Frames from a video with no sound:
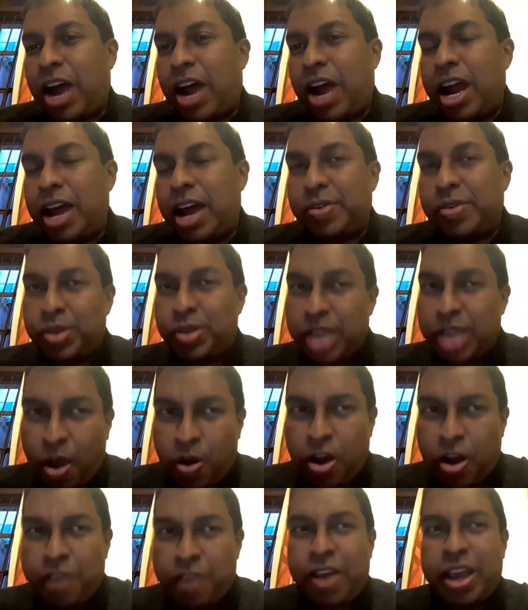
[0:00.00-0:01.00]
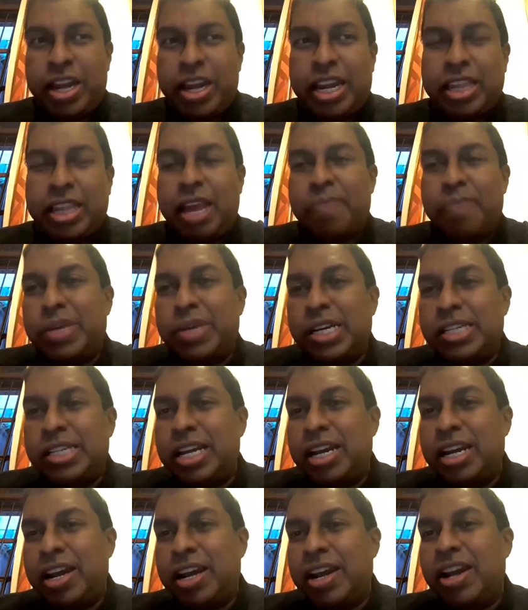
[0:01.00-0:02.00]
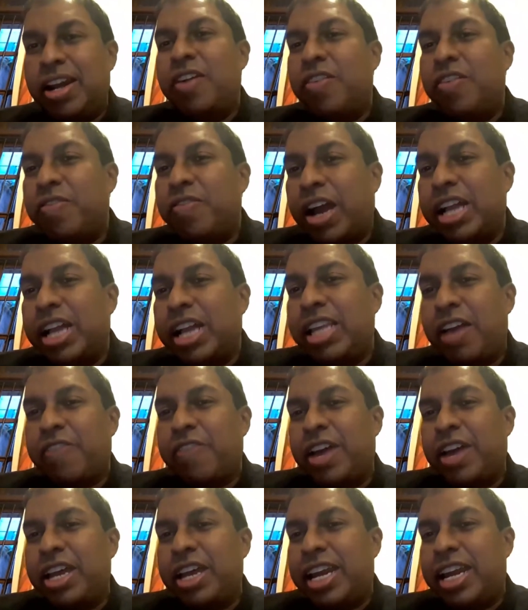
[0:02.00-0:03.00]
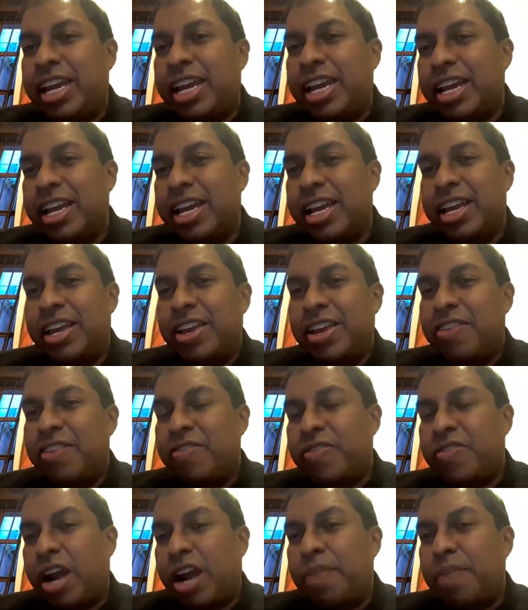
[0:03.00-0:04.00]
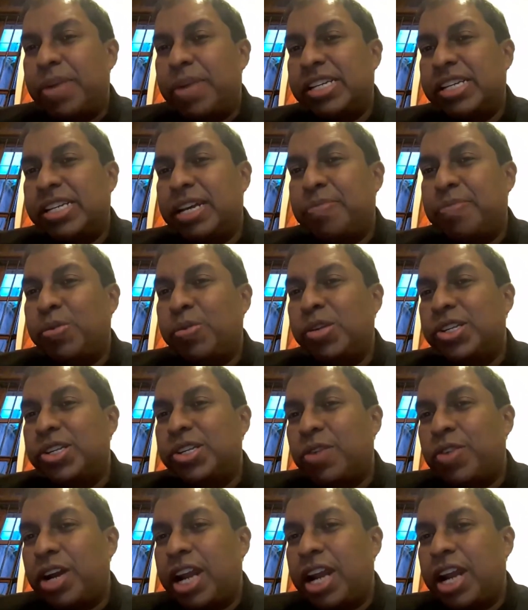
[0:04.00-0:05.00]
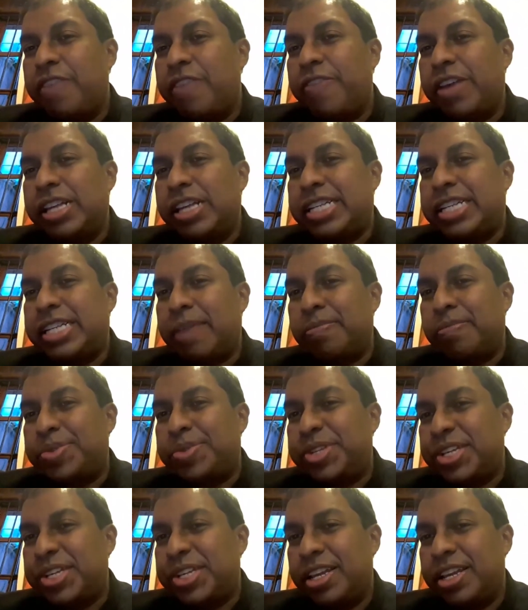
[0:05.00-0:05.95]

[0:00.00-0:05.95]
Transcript: so they are all fighting that person. While they are fighting, one person pulls out a knife and stabs,